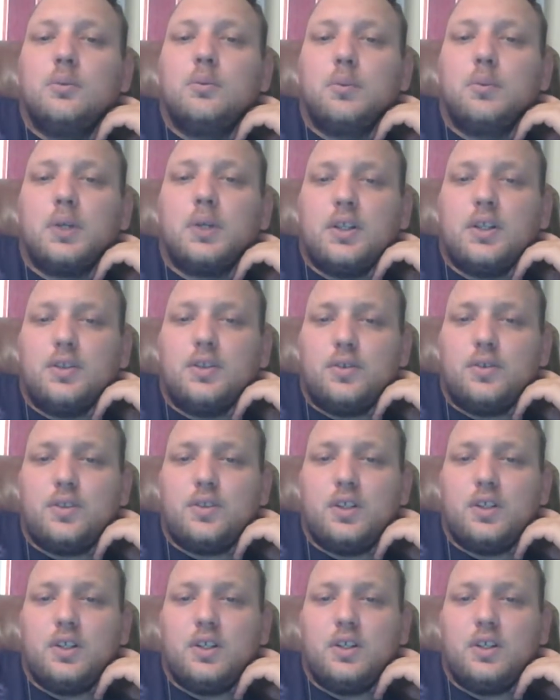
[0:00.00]
but can you
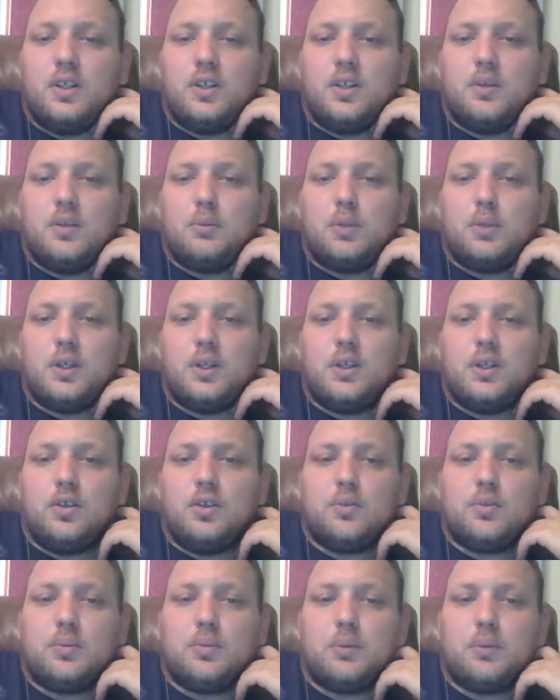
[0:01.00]
see it being
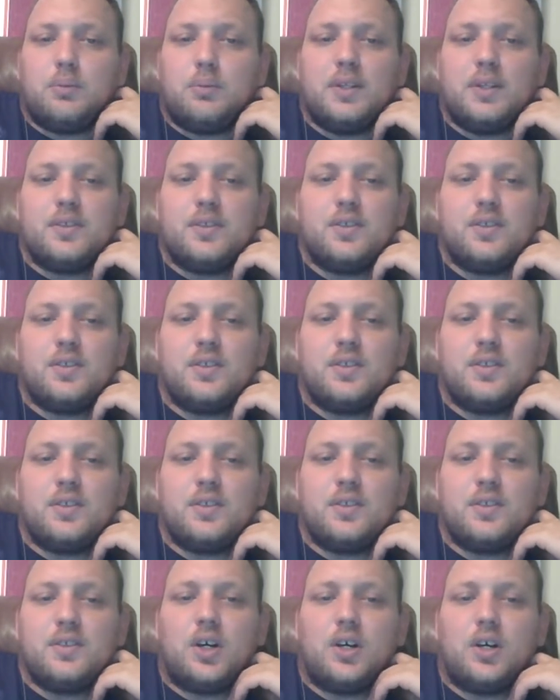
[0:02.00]
used by
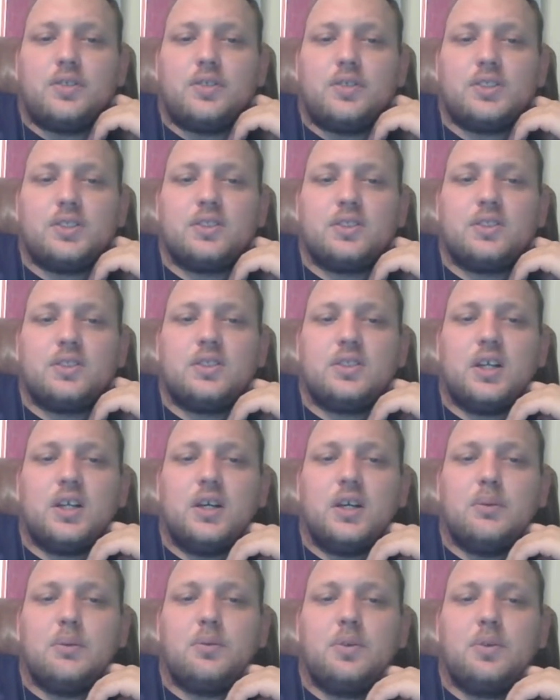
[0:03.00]
businesses, office
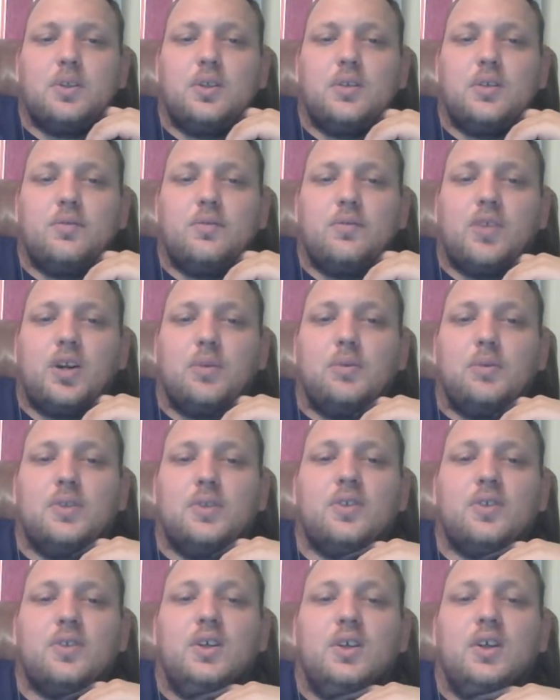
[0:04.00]
type
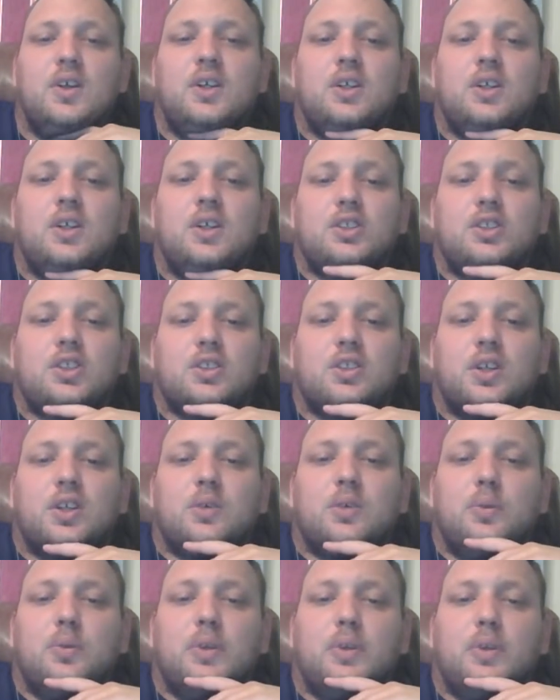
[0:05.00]
environments, just
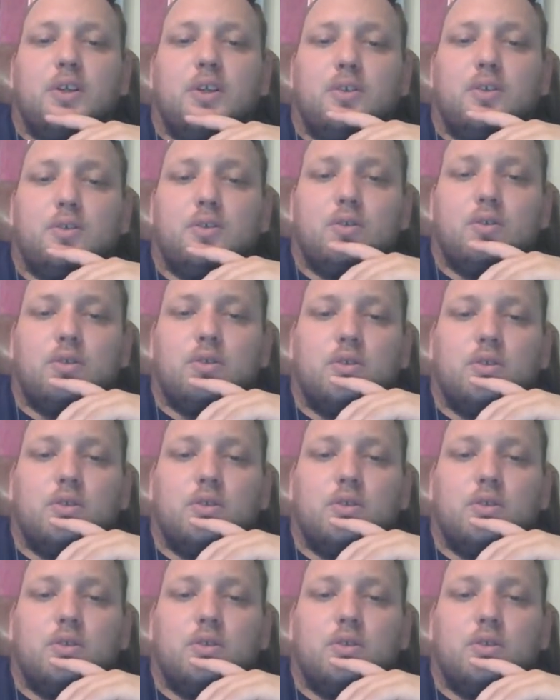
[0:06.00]
like Windows?